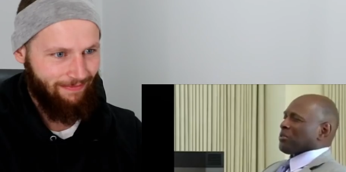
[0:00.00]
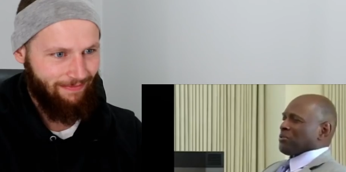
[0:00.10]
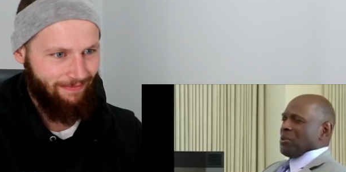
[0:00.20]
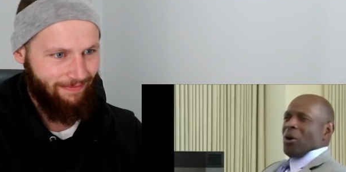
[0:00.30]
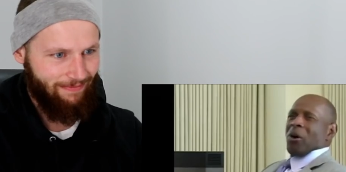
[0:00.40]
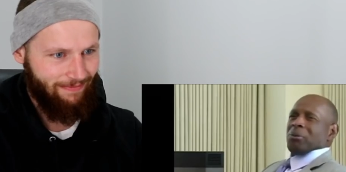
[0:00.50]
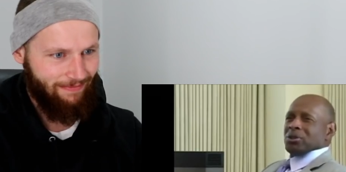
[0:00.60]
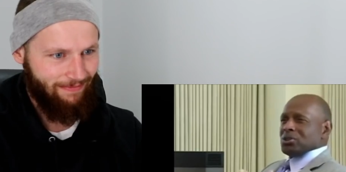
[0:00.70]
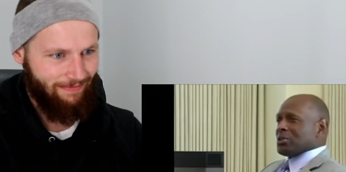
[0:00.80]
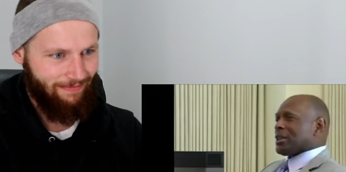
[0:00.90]
Speaker 1: with a
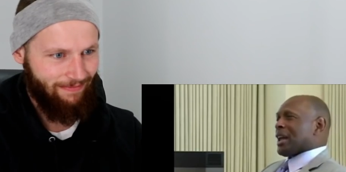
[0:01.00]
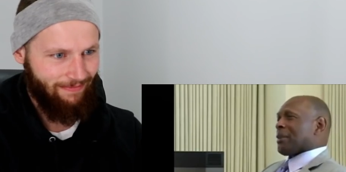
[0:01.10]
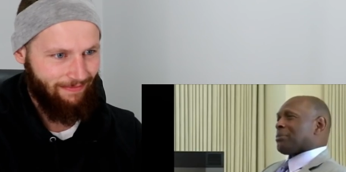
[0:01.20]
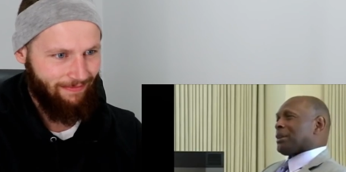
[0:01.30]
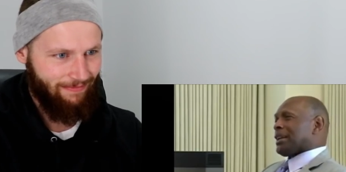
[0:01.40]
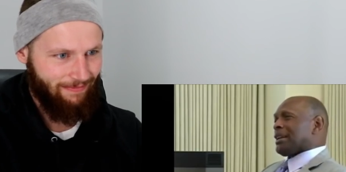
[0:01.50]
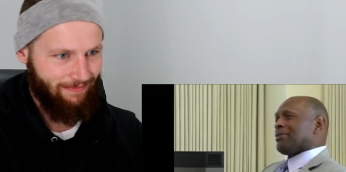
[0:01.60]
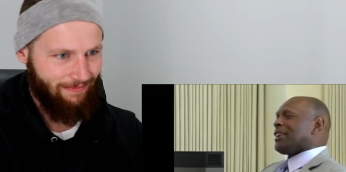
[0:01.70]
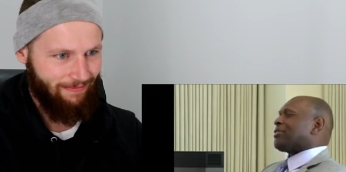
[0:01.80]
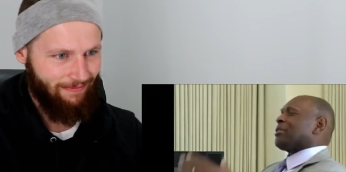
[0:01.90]
forearm that you cannot
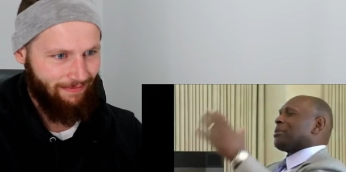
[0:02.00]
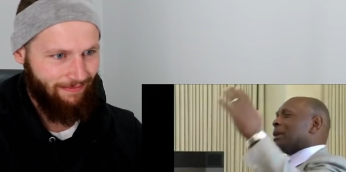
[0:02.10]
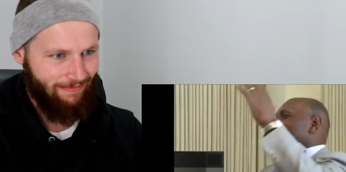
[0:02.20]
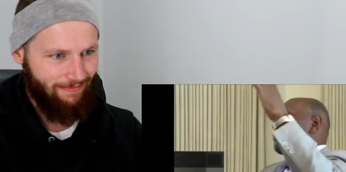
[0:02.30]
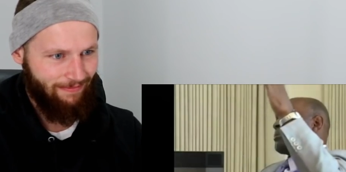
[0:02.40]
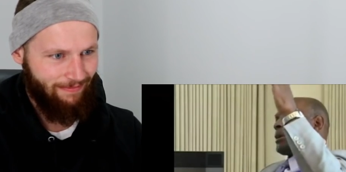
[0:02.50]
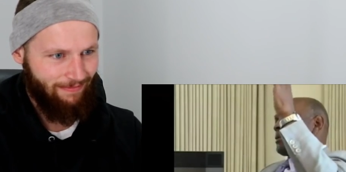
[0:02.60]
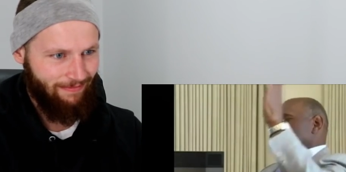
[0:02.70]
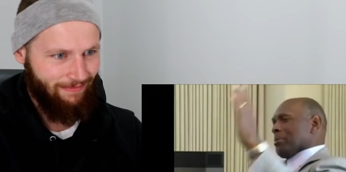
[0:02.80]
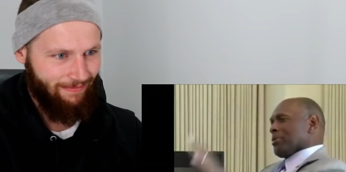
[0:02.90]
believe. Lifted me up,
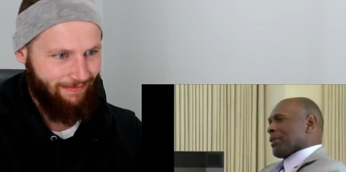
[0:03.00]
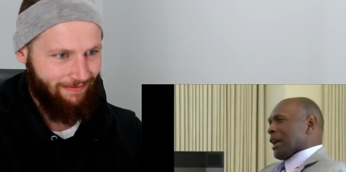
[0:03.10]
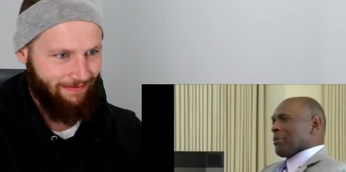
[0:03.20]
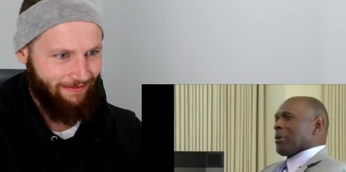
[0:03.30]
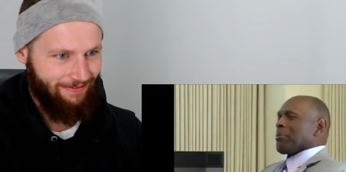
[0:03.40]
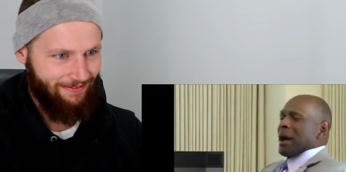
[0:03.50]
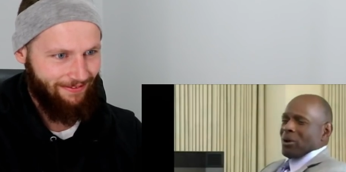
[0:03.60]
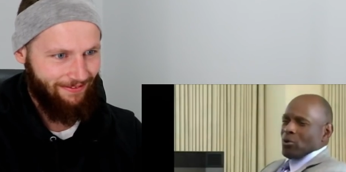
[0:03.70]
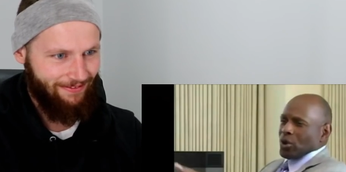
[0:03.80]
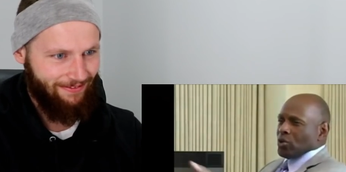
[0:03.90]
put me flat on my
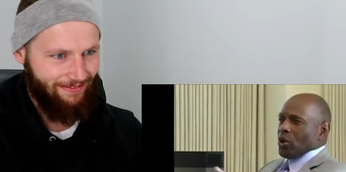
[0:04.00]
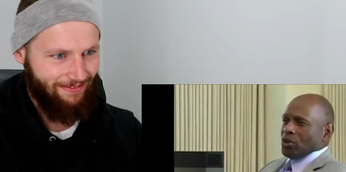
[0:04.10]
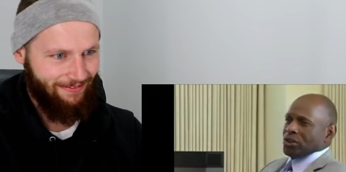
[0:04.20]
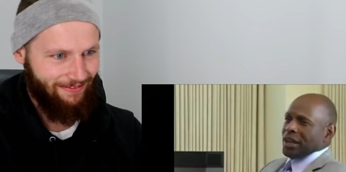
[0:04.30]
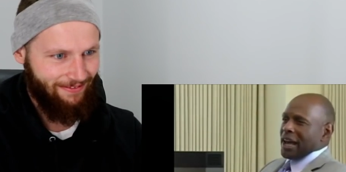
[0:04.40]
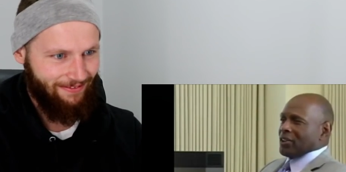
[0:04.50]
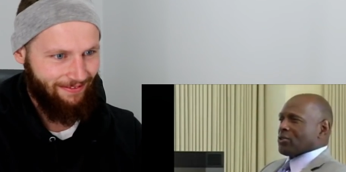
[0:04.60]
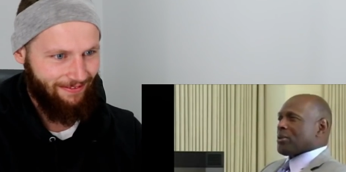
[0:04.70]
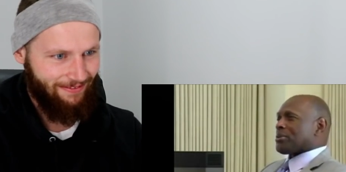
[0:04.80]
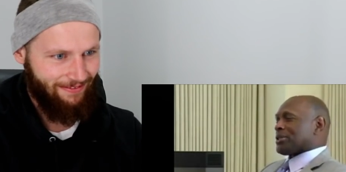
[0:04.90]
back, went across the line of
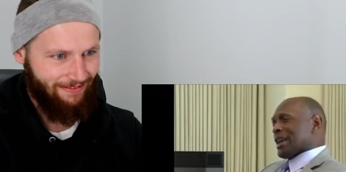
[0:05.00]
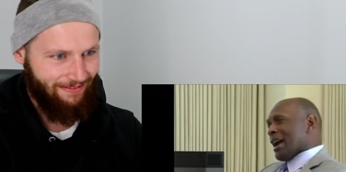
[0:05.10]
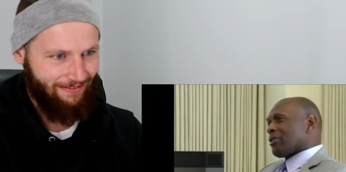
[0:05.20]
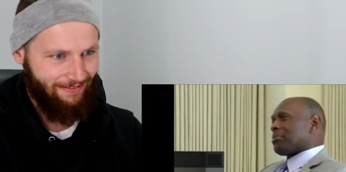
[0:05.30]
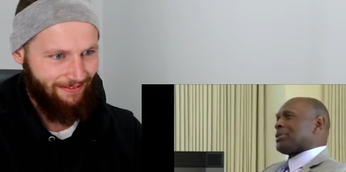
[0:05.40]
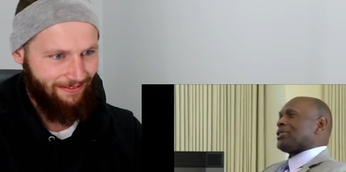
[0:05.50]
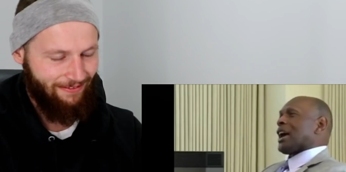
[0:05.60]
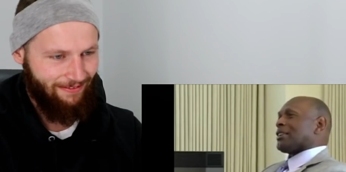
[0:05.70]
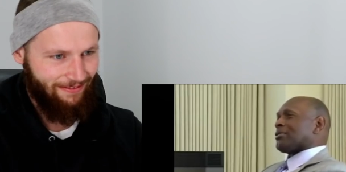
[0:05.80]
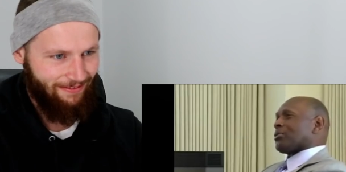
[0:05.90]
scrimmage, and tackled Pete
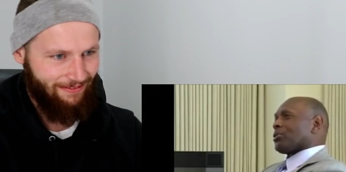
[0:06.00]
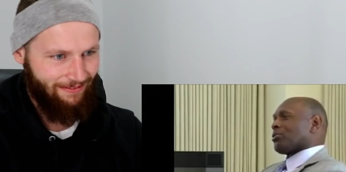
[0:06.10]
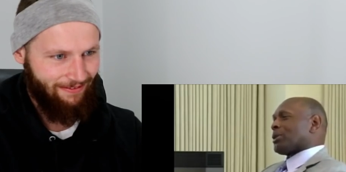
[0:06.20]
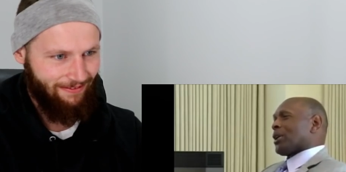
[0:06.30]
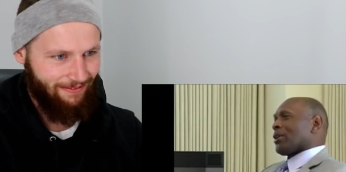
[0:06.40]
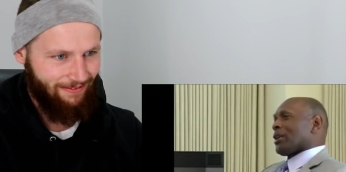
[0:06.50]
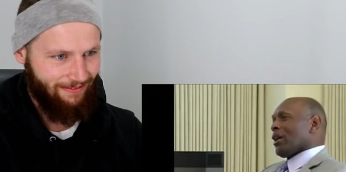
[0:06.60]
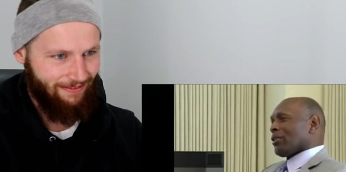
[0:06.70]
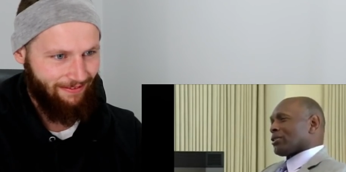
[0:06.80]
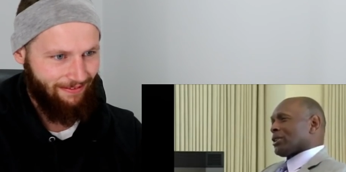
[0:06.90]
Johnson for a three-yard
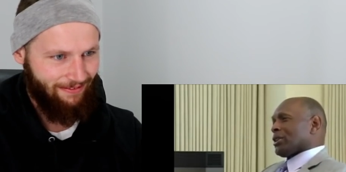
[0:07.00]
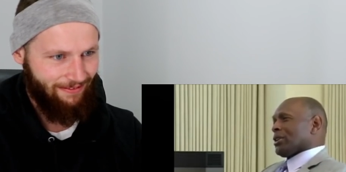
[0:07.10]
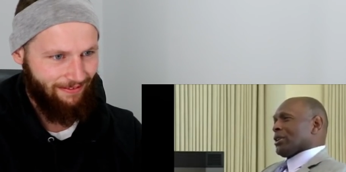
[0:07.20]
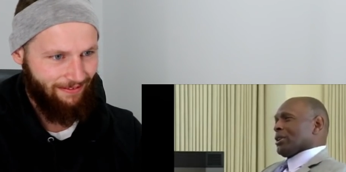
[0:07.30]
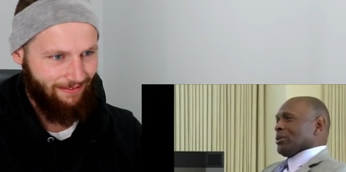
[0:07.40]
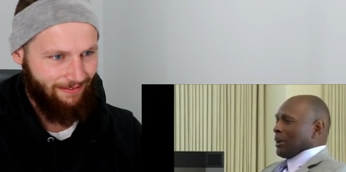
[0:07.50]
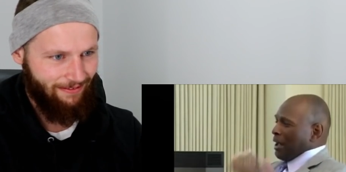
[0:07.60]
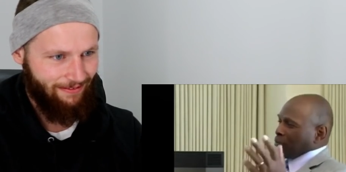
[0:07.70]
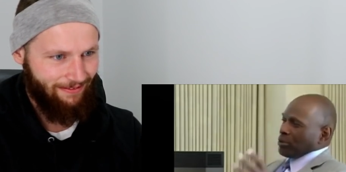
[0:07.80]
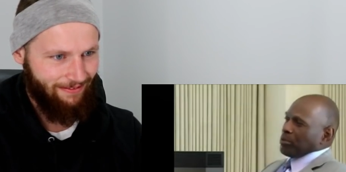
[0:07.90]
loss.
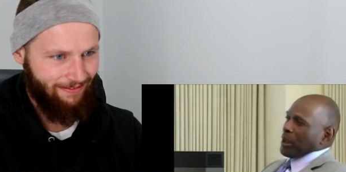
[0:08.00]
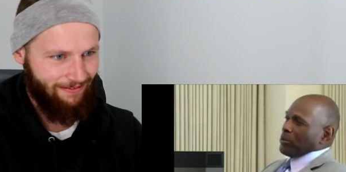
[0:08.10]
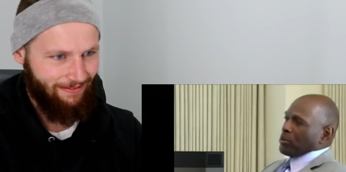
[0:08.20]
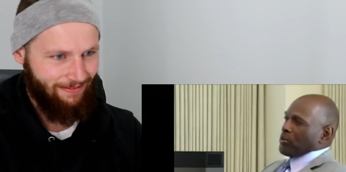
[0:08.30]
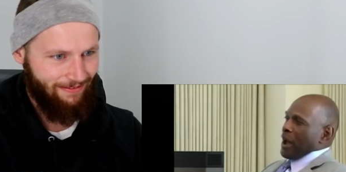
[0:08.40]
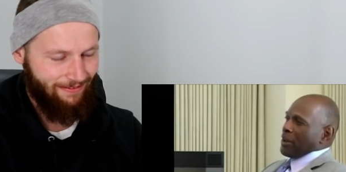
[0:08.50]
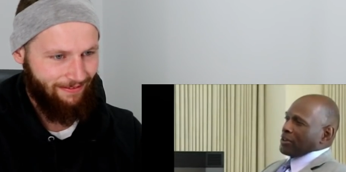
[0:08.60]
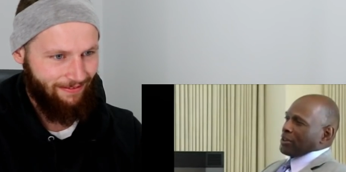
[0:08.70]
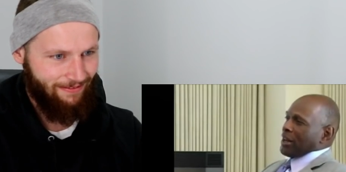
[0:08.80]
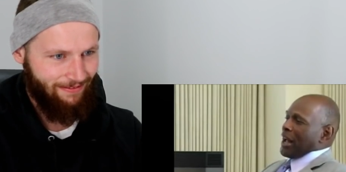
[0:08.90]
Well, after the play was over, I
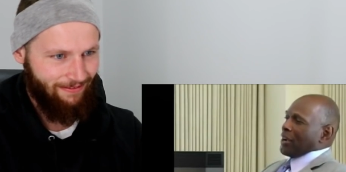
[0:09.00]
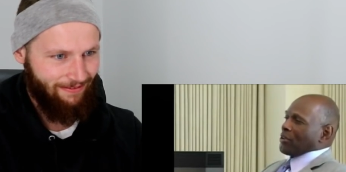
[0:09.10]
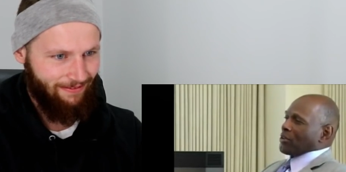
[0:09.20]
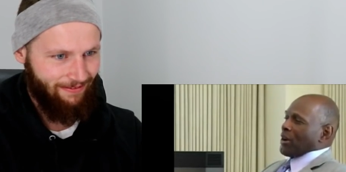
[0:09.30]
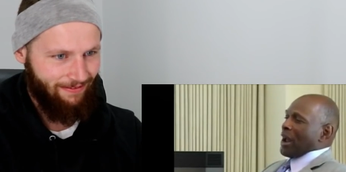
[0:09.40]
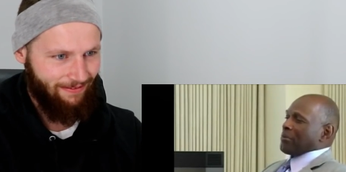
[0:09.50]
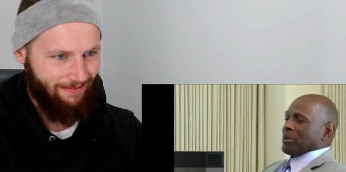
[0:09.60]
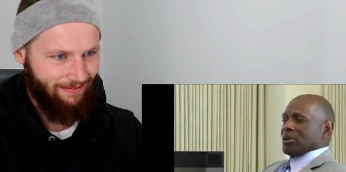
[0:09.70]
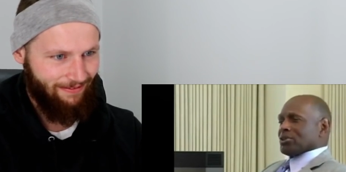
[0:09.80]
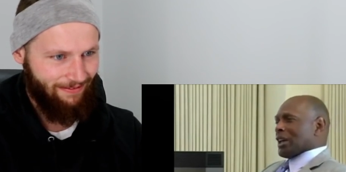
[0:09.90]
was still lying on the
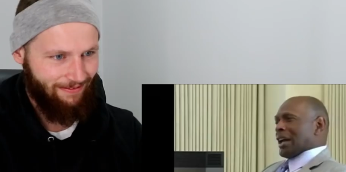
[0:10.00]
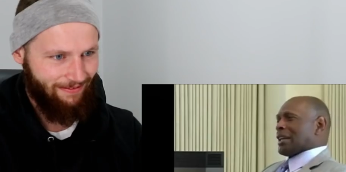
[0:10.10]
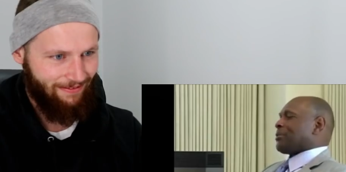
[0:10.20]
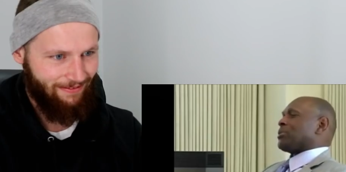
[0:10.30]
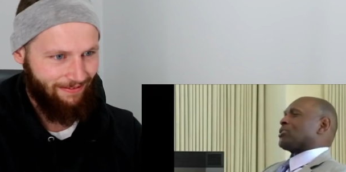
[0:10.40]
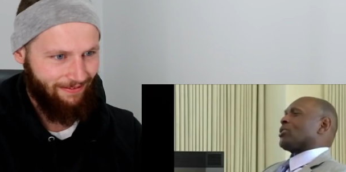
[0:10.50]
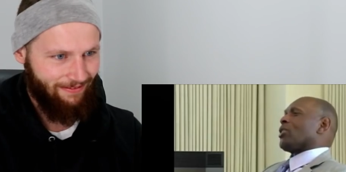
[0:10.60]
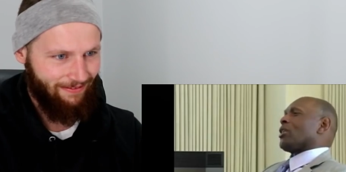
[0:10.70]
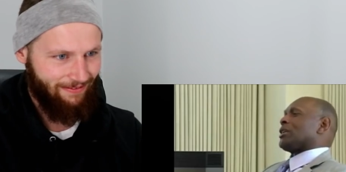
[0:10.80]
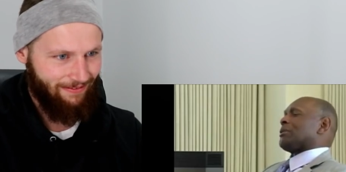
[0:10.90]
ground because Jack hit me
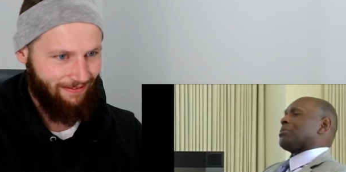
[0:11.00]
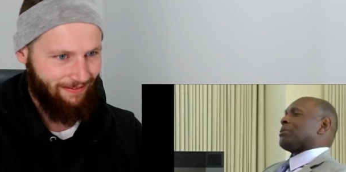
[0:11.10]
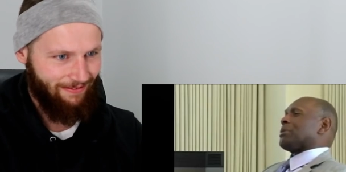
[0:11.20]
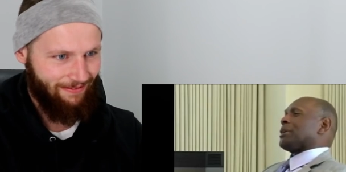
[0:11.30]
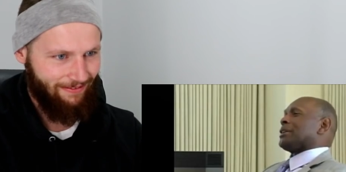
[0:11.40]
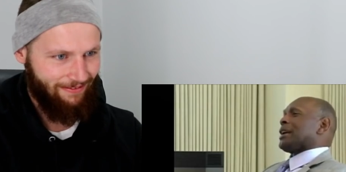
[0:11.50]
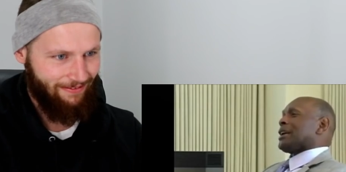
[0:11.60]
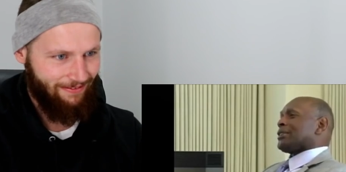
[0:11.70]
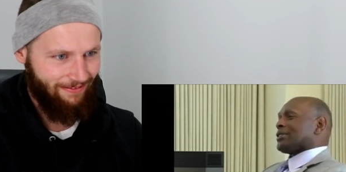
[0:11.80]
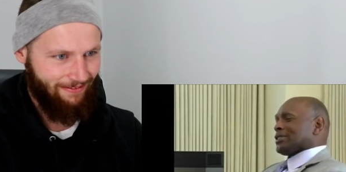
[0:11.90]
so hard he put me in a
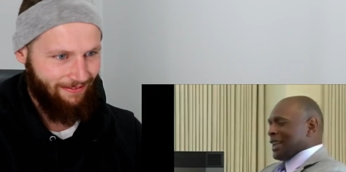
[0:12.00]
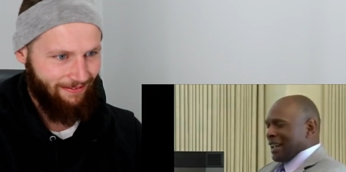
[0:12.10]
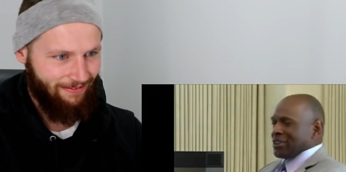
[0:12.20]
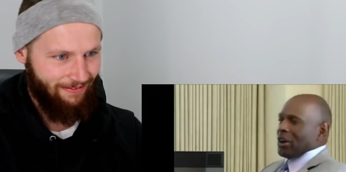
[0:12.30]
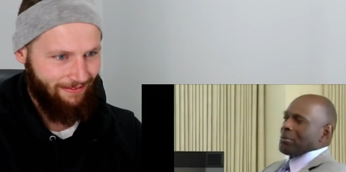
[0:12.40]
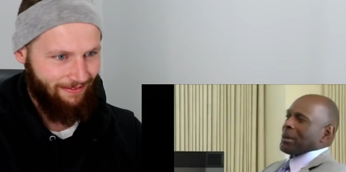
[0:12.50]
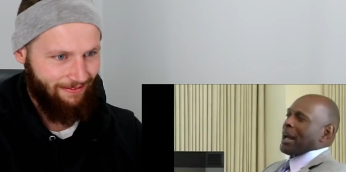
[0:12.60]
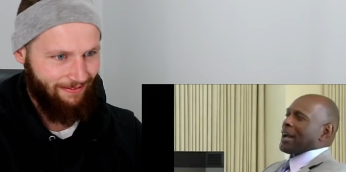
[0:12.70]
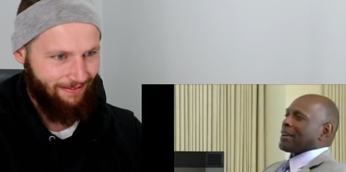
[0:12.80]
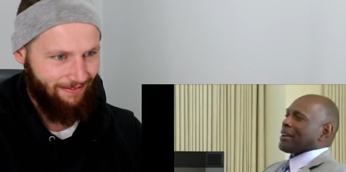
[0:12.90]
daze. Jack saw me
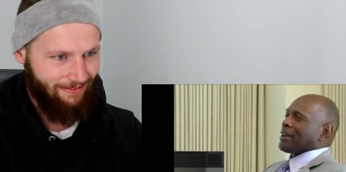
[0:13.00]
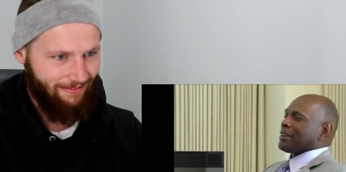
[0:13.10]
lying